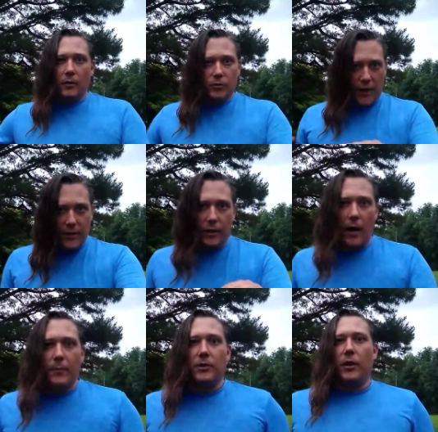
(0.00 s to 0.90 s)
changing
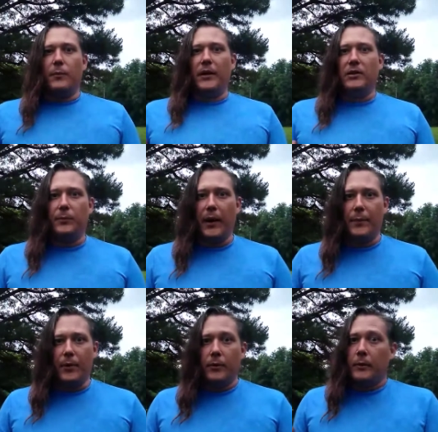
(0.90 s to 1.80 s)
numbers on a piece of
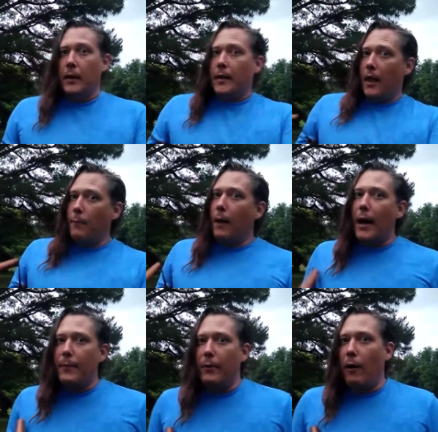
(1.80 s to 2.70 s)
paper, that
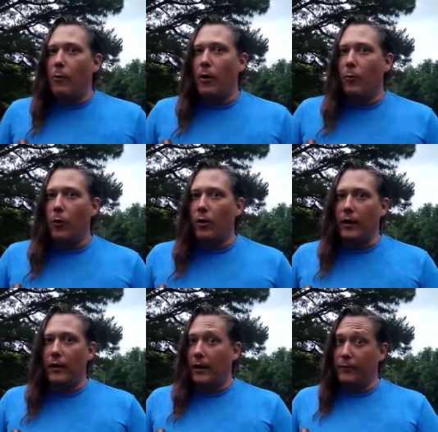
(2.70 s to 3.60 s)
might be why we're at war
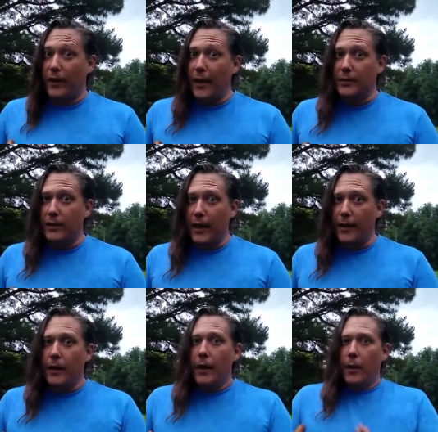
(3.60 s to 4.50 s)
in Afghanistan
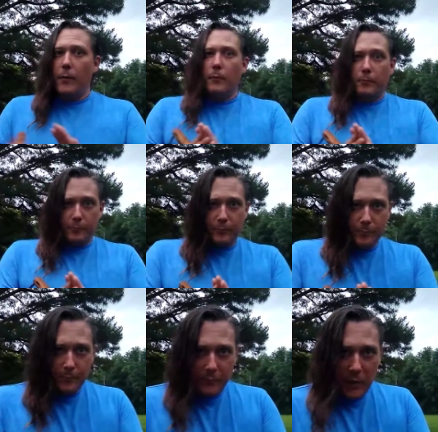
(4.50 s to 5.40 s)

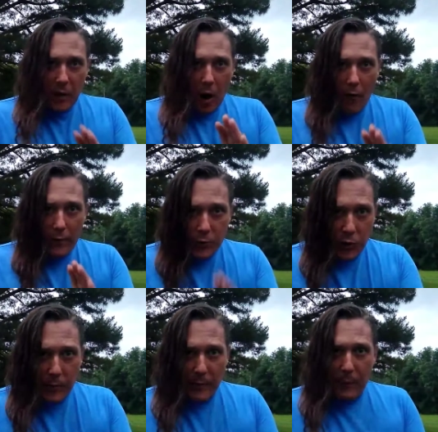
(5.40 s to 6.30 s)
over
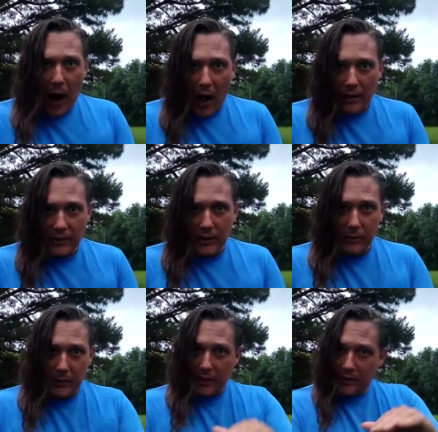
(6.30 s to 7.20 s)
stupid policies,
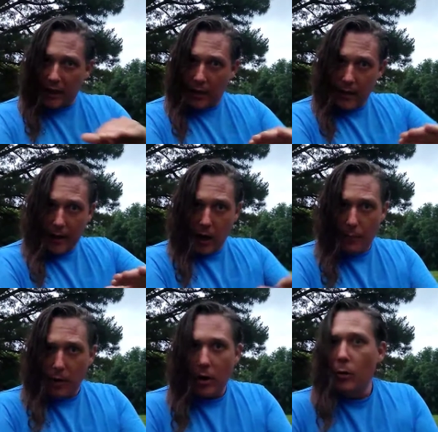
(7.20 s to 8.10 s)
because that
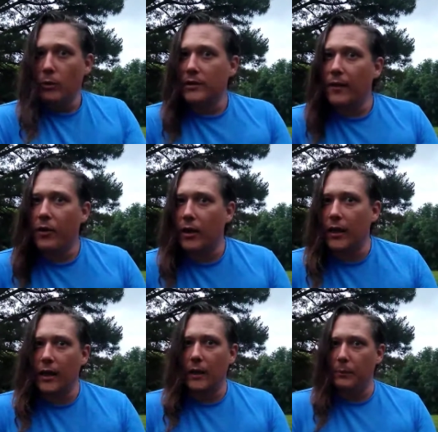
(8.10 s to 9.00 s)
number was never going to
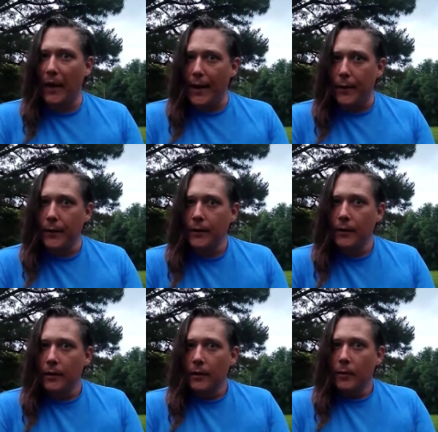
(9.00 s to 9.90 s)
get any better
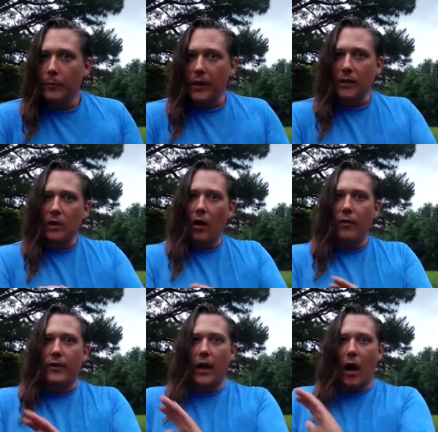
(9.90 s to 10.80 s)
because all
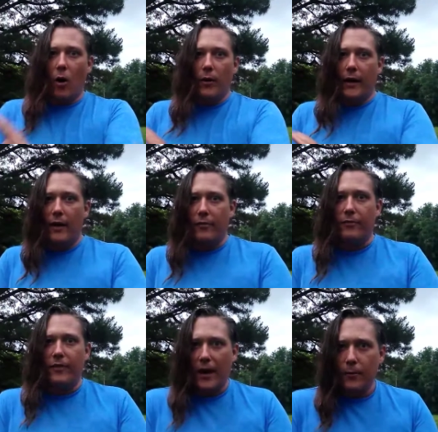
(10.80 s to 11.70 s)
of the OEF
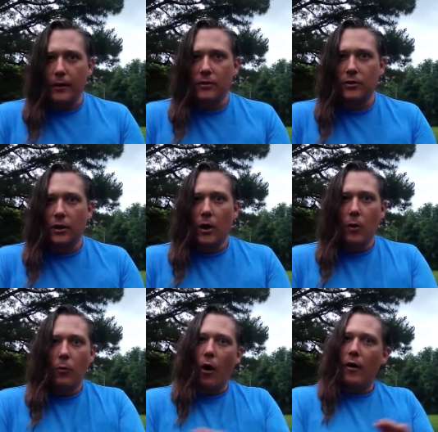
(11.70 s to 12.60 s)
veterans
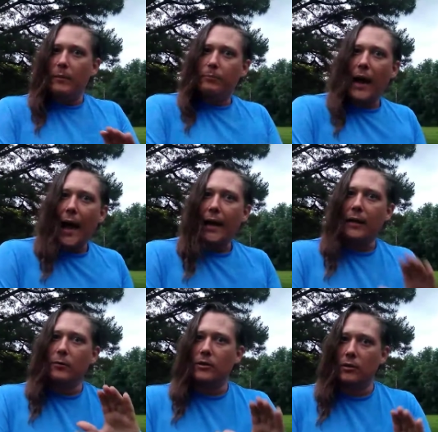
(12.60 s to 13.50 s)
were already back and
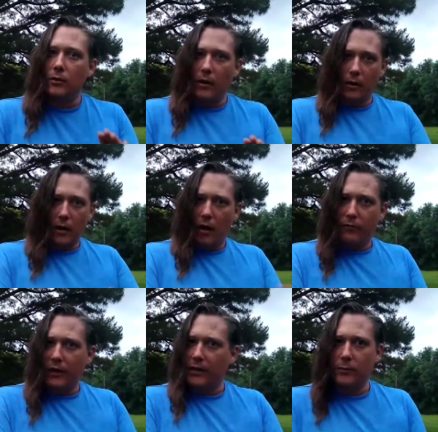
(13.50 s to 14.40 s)
it was a
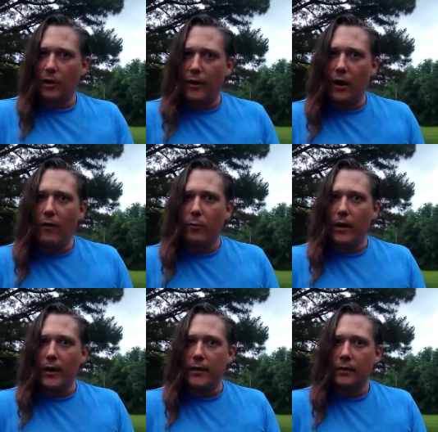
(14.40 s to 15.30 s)
conflict that was already over
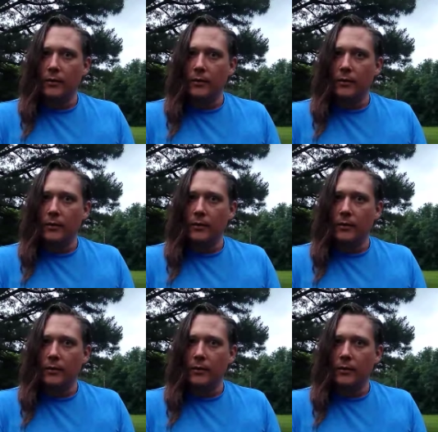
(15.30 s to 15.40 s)
with.